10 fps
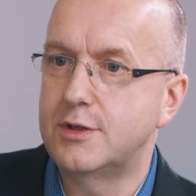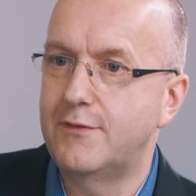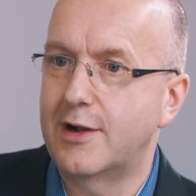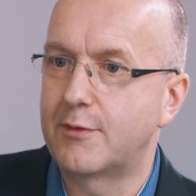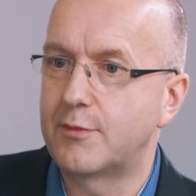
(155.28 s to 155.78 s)

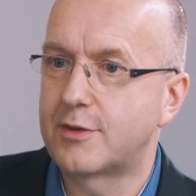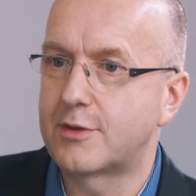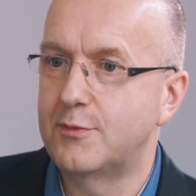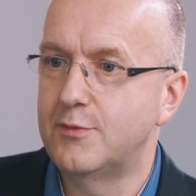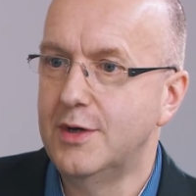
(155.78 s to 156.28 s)
develop
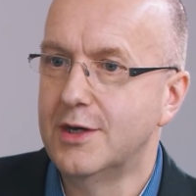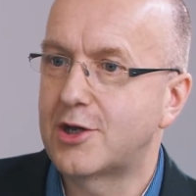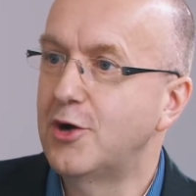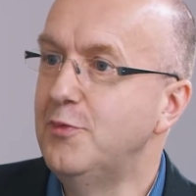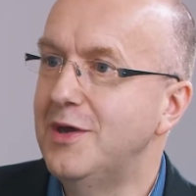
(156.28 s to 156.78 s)
some
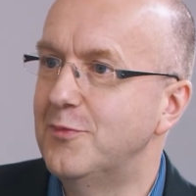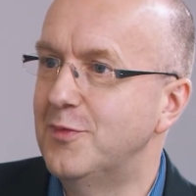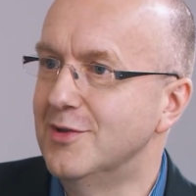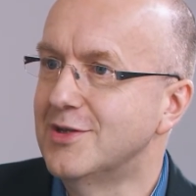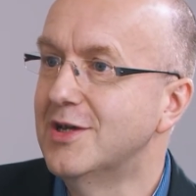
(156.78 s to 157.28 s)

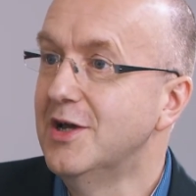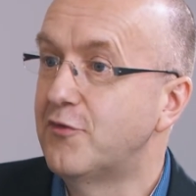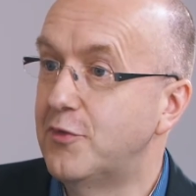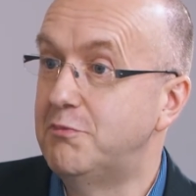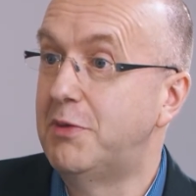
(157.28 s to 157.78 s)
commitment
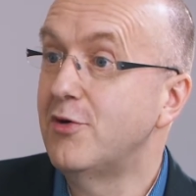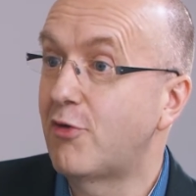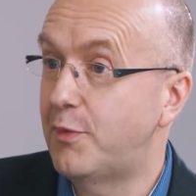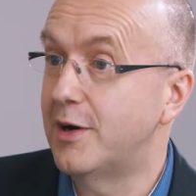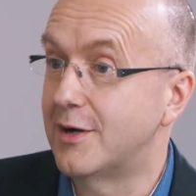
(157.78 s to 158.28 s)
from
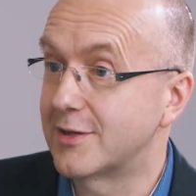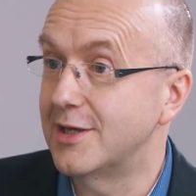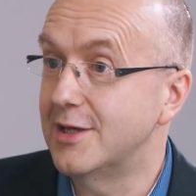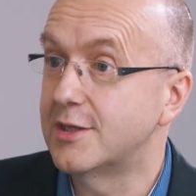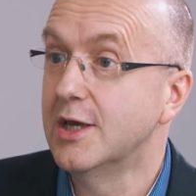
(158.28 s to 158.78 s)
both
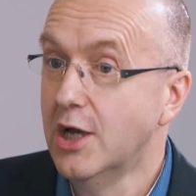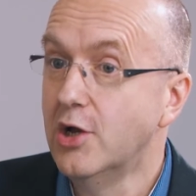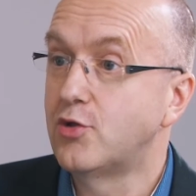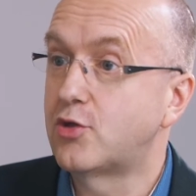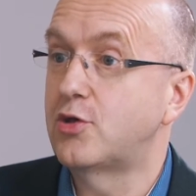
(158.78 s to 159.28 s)
parties
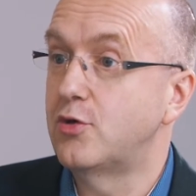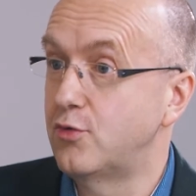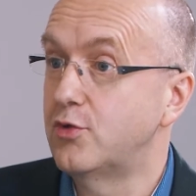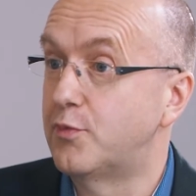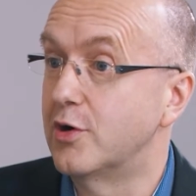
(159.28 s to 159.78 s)

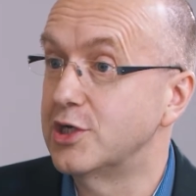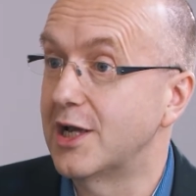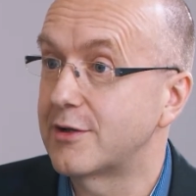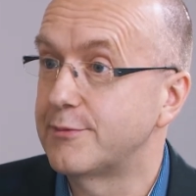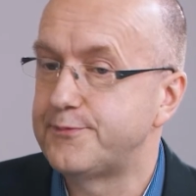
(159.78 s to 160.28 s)
to the
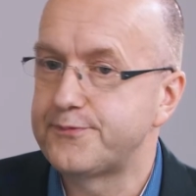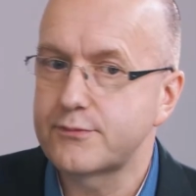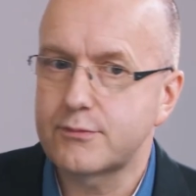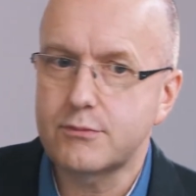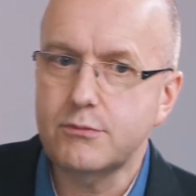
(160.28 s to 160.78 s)
project.
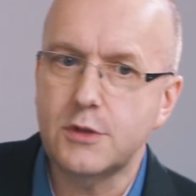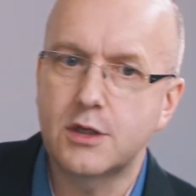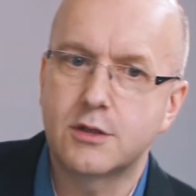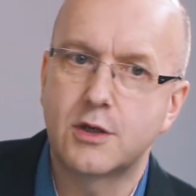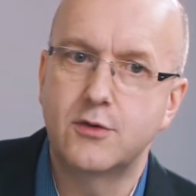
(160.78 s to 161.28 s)
Mm-hmm.
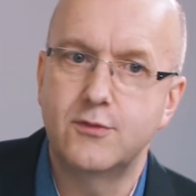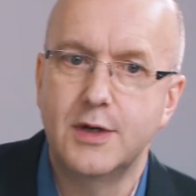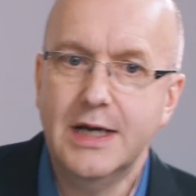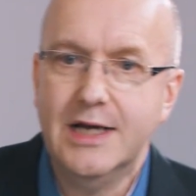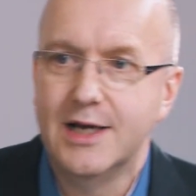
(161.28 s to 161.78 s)
So
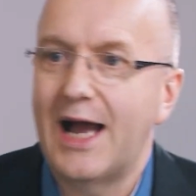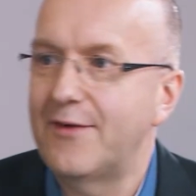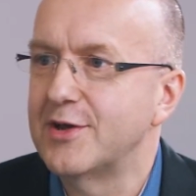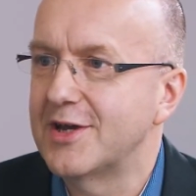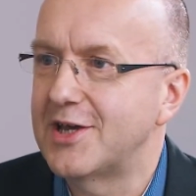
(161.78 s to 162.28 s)

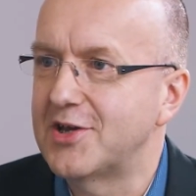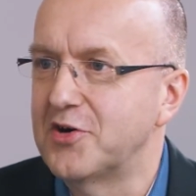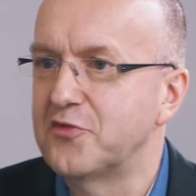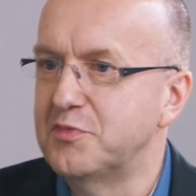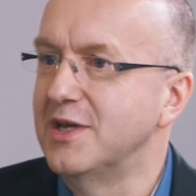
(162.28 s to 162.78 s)
having a
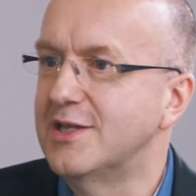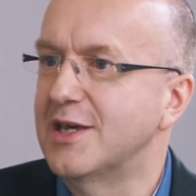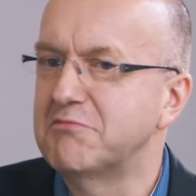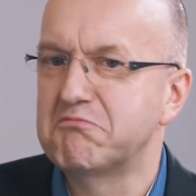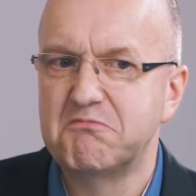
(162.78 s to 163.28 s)
kickoff
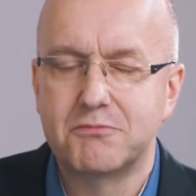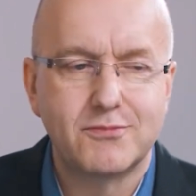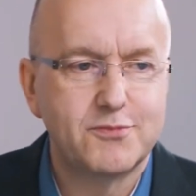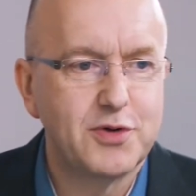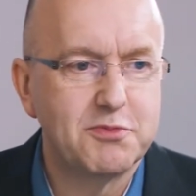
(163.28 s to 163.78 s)
meeting,
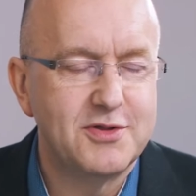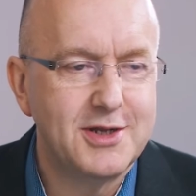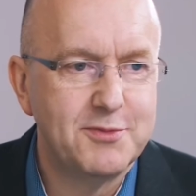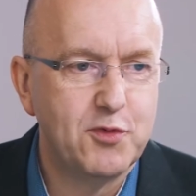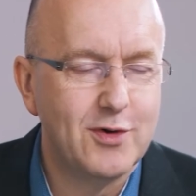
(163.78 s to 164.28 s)
probably the
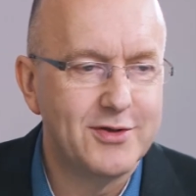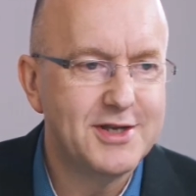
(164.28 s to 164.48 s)
number one